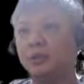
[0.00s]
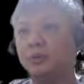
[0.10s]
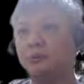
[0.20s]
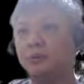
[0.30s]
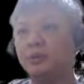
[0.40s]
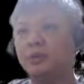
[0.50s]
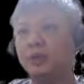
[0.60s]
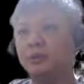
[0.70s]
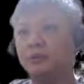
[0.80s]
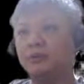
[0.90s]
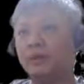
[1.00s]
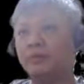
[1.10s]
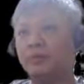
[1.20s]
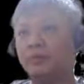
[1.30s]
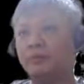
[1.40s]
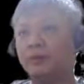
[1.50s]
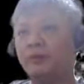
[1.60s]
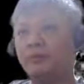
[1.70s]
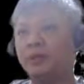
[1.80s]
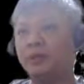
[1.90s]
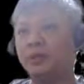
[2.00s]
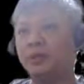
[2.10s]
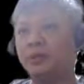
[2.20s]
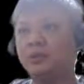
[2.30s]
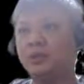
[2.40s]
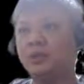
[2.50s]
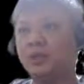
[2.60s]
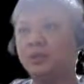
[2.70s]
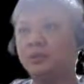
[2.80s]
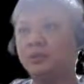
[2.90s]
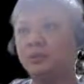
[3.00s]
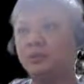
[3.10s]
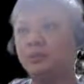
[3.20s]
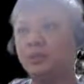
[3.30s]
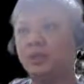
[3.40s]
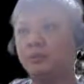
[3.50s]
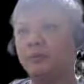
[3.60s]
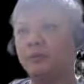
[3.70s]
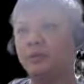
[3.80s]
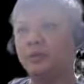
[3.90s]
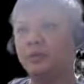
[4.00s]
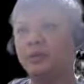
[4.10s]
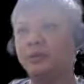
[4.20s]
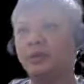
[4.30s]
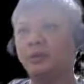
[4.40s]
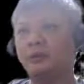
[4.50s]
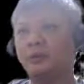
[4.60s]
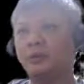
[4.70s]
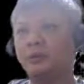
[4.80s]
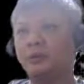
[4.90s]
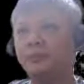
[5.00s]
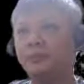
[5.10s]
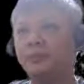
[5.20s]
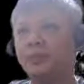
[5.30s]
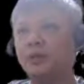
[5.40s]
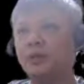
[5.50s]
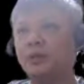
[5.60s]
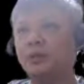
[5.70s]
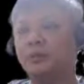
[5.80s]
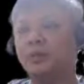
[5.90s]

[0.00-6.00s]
both colors will fight for the pawn advantage, as it will become a very significant role. You'll play a